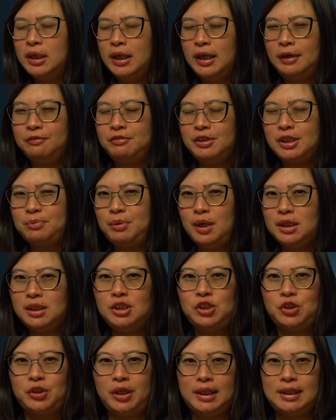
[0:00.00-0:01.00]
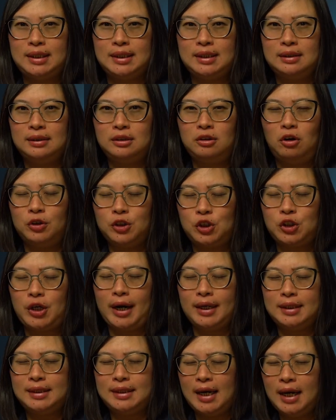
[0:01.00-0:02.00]
if this person drinks or
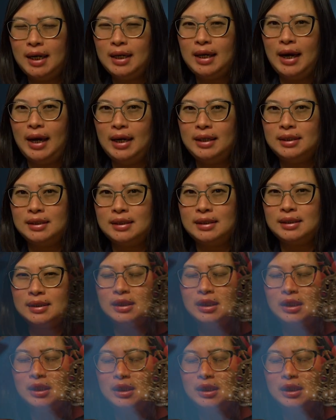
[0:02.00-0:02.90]
drank 10 cans,